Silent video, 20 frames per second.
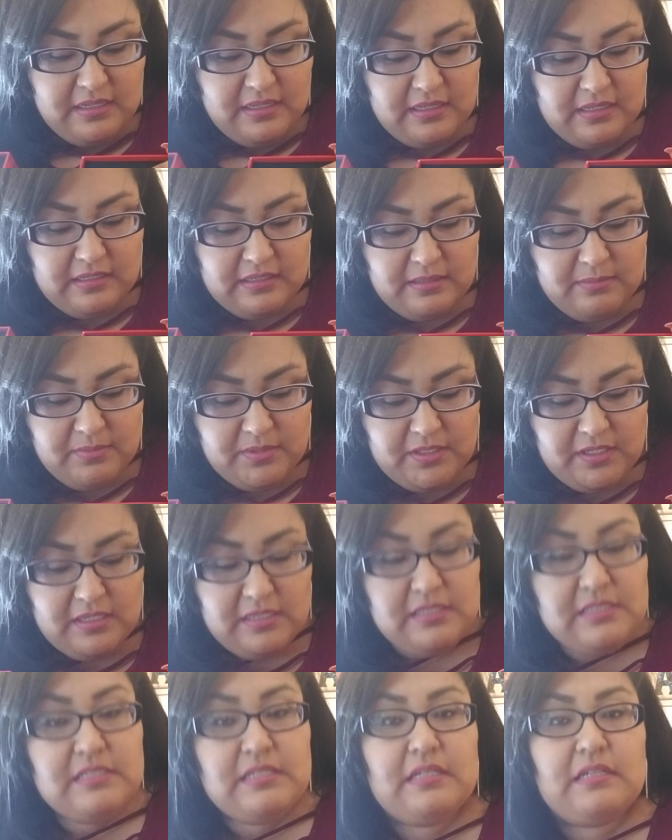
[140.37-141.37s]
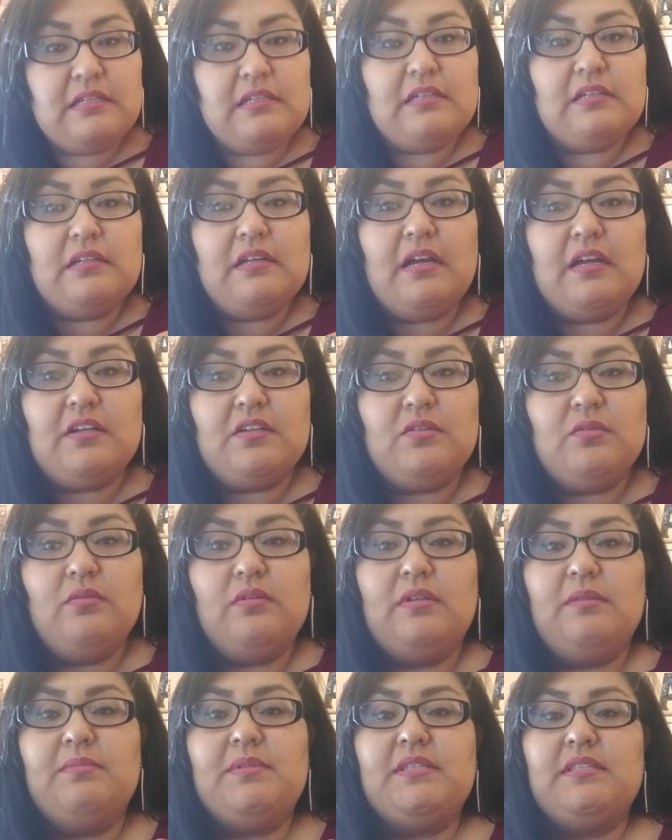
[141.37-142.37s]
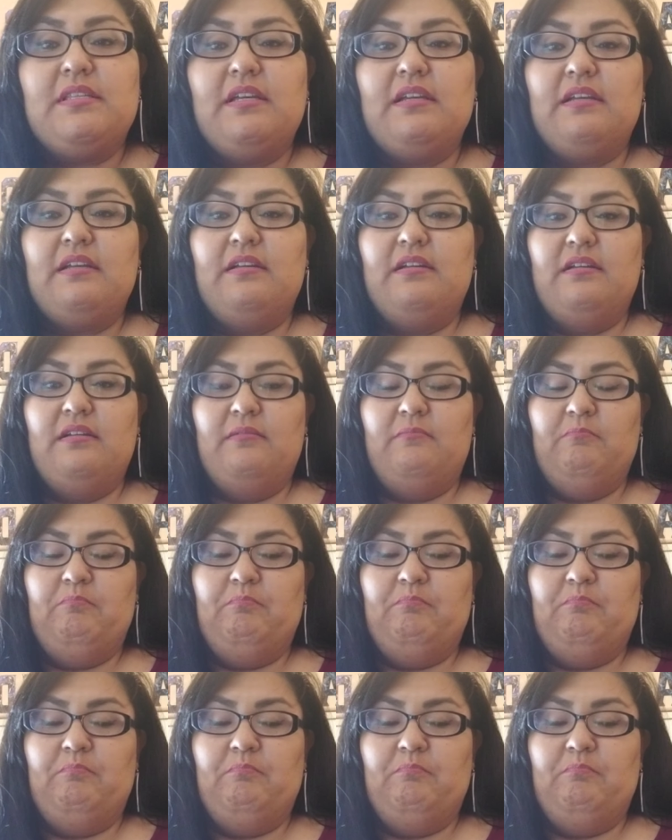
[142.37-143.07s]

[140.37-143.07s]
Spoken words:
a lip gloss, and an actual lipstick.